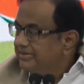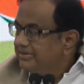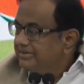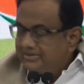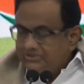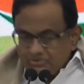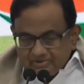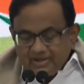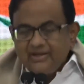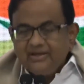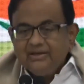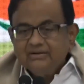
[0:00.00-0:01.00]
And
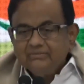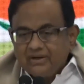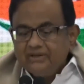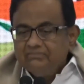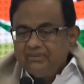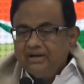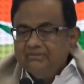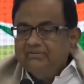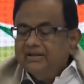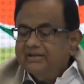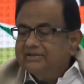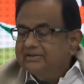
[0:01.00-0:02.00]
today, one by
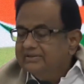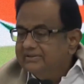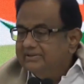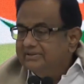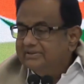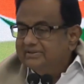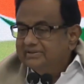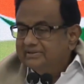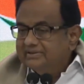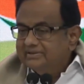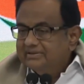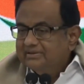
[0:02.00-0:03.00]
one,
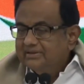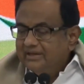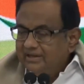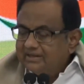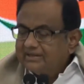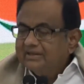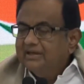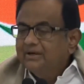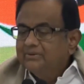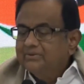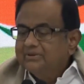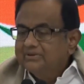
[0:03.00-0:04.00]
in
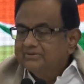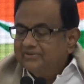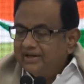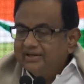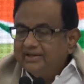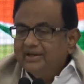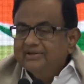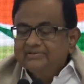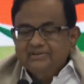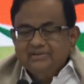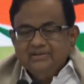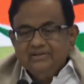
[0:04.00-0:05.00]
Lucknow, in
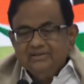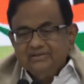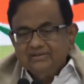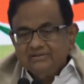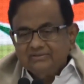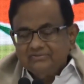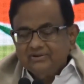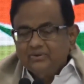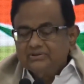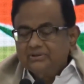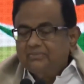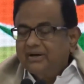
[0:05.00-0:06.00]
Varanasi, in
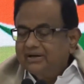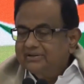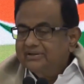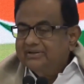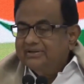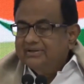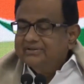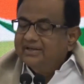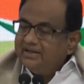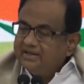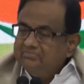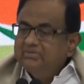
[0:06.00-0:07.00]
Firozabad, they are
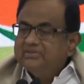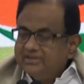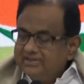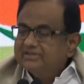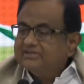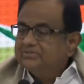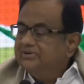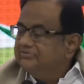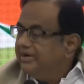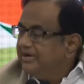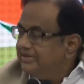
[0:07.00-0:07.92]
admitting, yes, we fired.